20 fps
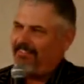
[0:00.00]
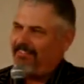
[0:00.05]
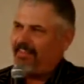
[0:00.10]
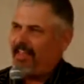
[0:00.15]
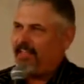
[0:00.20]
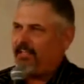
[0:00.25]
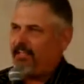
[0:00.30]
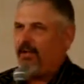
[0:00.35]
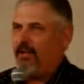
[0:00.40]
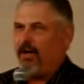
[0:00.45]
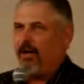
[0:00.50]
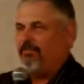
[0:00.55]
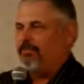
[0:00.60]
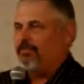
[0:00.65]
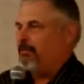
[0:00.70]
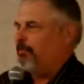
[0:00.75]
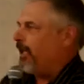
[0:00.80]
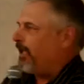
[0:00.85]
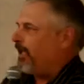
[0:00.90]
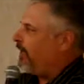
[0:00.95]
Thank you
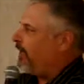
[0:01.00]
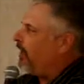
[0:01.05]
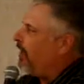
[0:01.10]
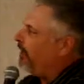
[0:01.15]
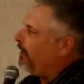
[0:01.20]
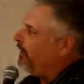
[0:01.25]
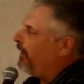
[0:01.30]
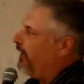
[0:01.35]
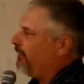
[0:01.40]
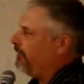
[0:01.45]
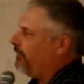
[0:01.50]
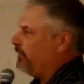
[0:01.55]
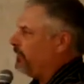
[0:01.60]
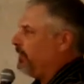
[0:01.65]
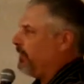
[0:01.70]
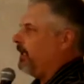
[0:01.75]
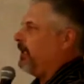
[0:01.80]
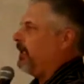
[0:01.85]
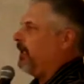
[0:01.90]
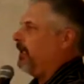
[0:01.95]
all for making all the
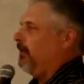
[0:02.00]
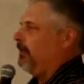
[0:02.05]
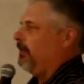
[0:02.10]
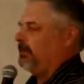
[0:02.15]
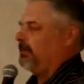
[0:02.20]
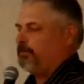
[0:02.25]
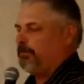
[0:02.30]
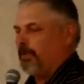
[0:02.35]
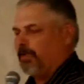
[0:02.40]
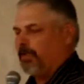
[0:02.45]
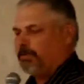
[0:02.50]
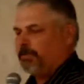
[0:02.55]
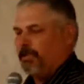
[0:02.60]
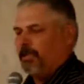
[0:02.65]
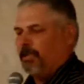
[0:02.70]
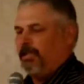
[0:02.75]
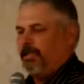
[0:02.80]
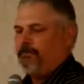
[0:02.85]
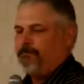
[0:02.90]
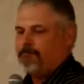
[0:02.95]
effort to come,
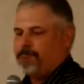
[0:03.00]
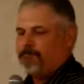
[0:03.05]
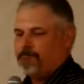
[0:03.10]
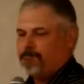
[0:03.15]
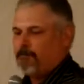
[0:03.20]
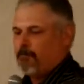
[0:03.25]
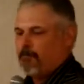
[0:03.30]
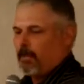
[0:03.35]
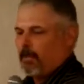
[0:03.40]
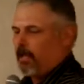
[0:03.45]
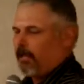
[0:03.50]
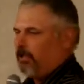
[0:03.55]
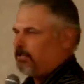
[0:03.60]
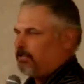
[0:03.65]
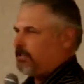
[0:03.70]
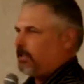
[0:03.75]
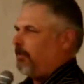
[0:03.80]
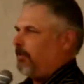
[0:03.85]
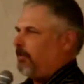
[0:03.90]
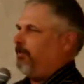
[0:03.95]
especially, I
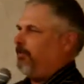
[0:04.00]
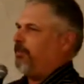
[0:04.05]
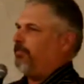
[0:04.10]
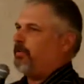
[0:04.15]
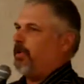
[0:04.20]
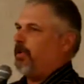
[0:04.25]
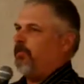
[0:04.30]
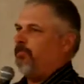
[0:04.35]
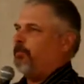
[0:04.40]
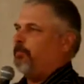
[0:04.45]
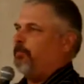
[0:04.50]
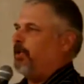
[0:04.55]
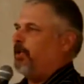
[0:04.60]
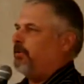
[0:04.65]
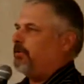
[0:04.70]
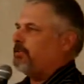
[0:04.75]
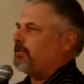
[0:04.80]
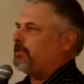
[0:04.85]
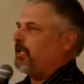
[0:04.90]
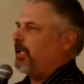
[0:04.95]
know some of you have come from
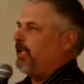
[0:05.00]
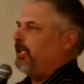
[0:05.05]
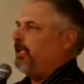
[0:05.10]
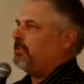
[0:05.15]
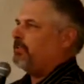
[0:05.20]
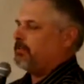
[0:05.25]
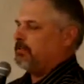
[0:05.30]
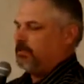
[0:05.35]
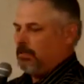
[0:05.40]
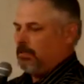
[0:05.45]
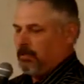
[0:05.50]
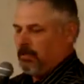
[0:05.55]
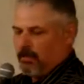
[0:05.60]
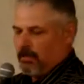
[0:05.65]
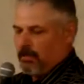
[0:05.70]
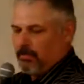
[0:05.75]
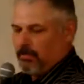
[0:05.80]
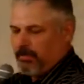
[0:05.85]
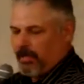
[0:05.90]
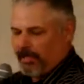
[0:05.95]
other states.
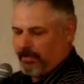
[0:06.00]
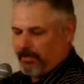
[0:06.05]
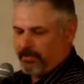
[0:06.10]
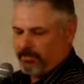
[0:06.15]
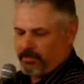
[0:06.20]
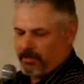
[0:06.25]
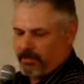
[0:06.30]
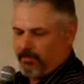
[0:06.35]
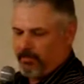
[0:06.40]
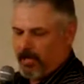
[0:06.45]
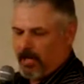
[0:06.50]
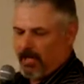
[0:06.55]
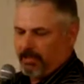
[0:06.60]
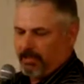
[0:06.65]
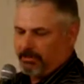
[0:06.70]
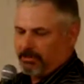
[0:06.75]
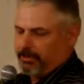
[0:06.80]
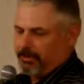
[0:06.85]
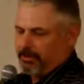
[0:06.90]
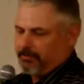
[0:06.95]
Thank you so
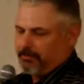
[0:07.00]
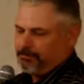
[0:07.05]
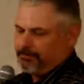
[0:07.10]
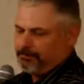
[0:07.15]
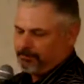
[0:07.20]
much.